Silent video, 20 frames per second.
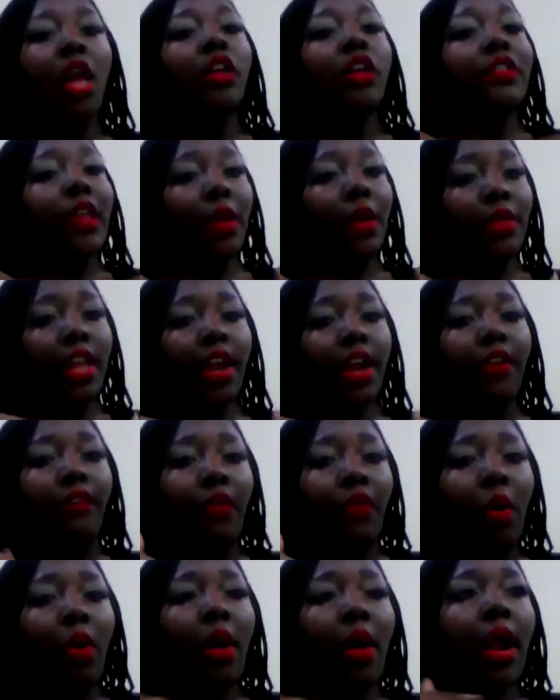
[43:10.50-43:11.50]
So
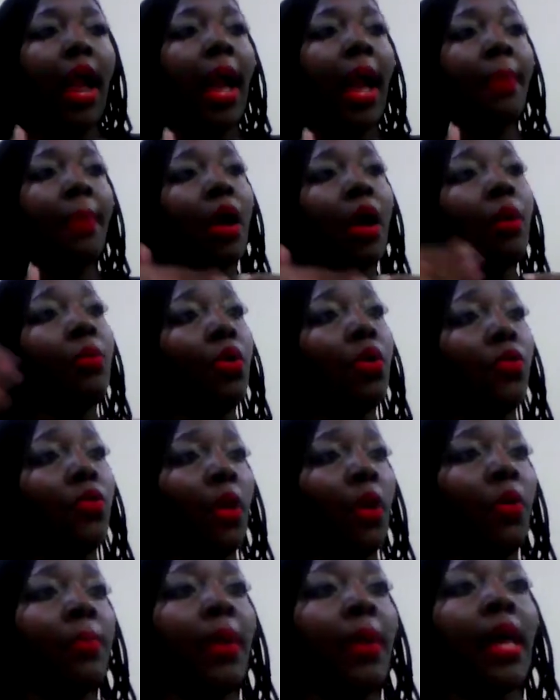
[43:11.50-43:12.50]
therefore, I'm gonna move
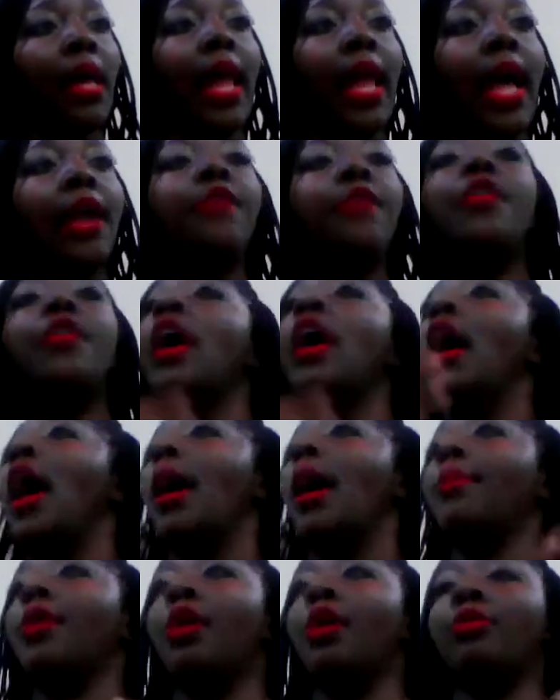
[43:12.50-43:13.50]
on with my life.
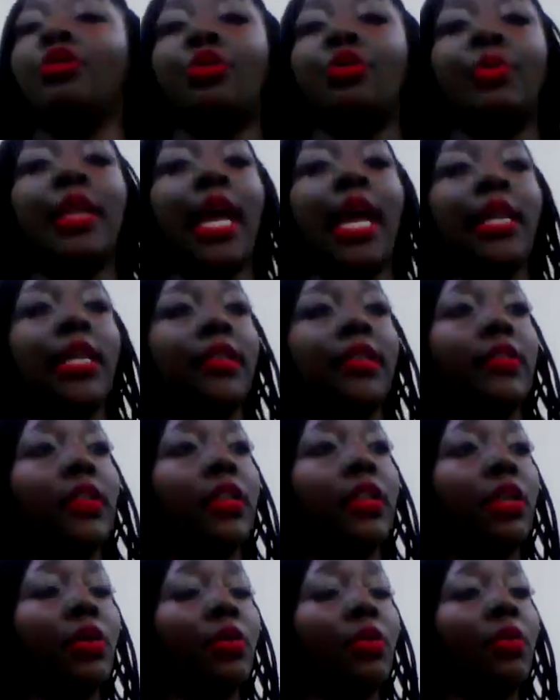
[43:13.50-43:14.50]
I'm gonna do what I need to
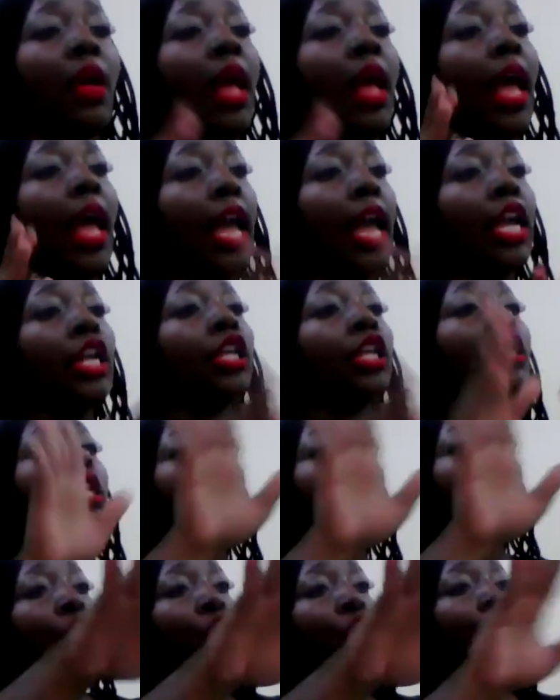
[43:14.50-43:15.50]
do, and
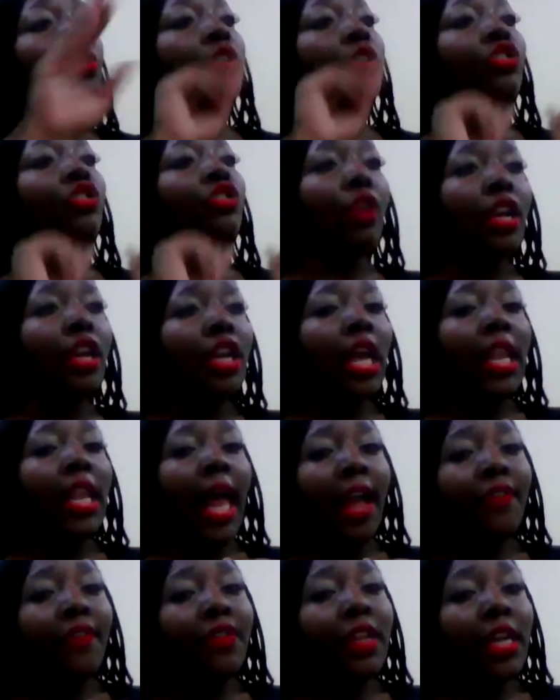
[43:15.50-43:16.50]
you enjoy your
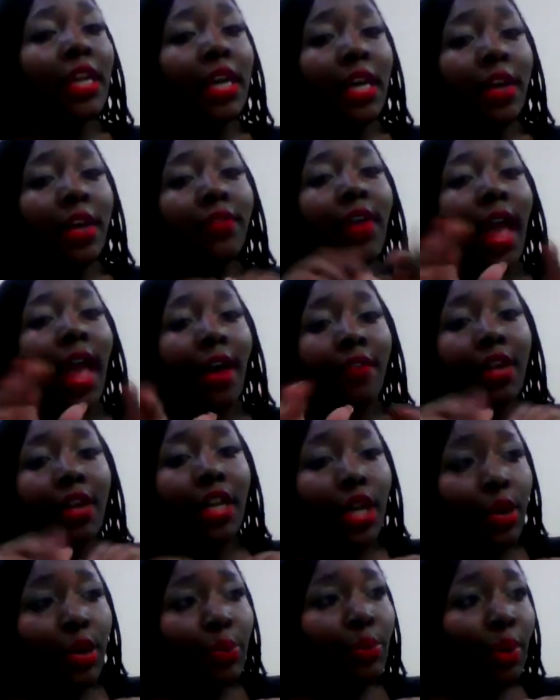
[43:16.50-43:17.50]
life, love. Have a
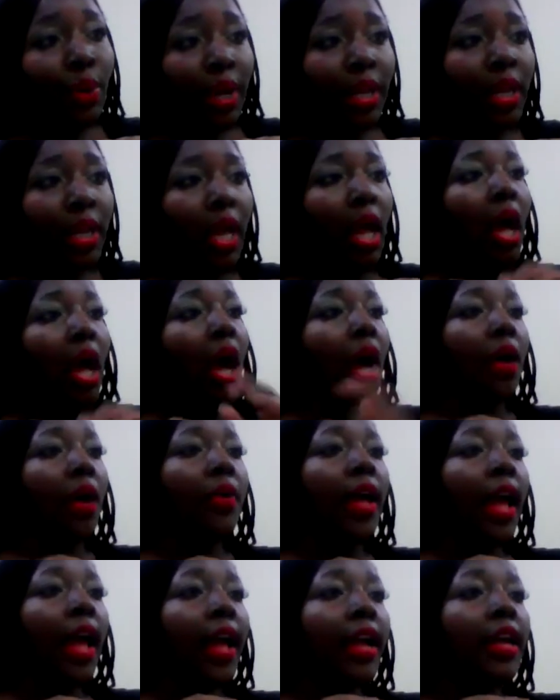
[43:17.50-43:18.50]
good one.
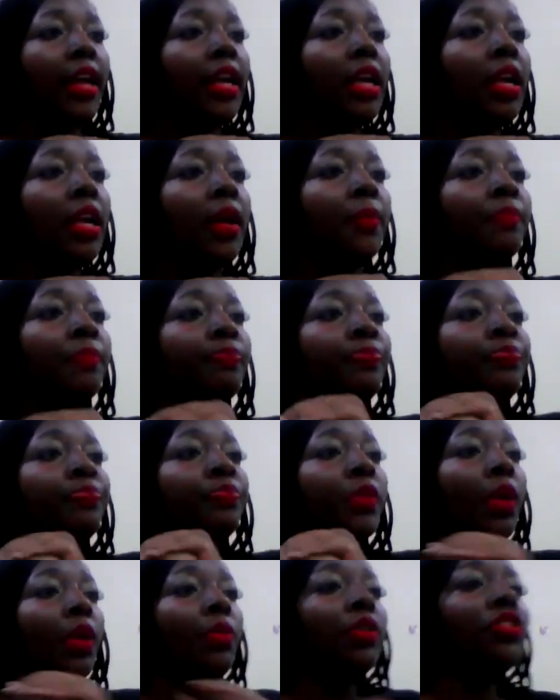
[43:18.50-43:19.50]
Okay.
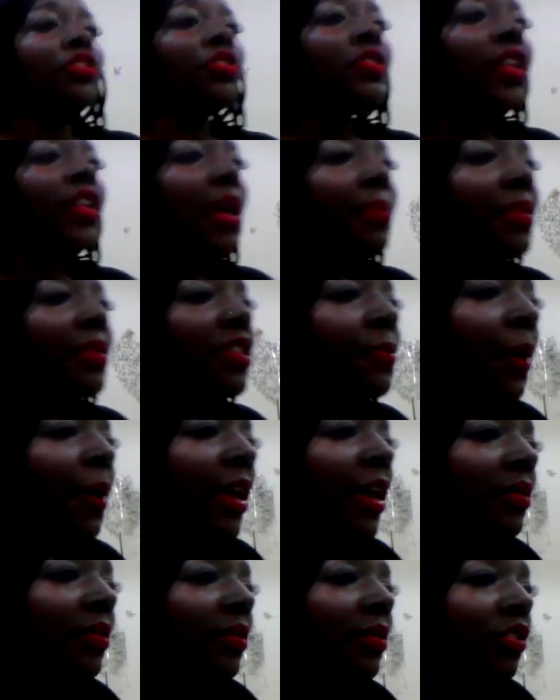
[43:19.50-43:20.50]
What you say, Miss Place?
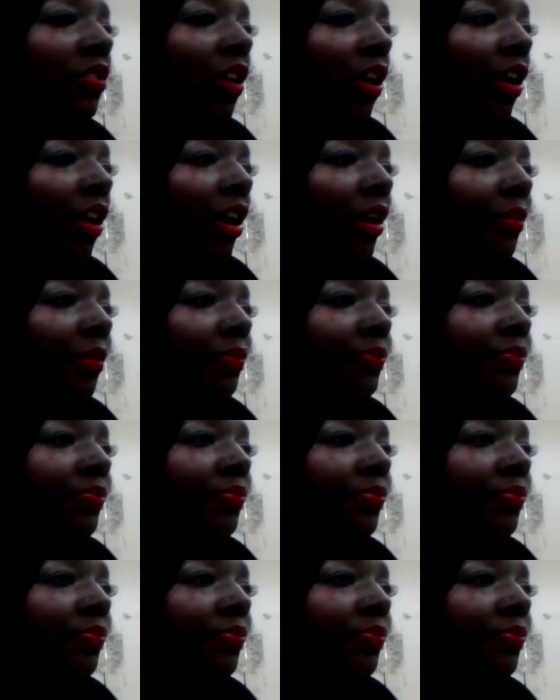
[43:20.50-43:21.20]
I'm sorry.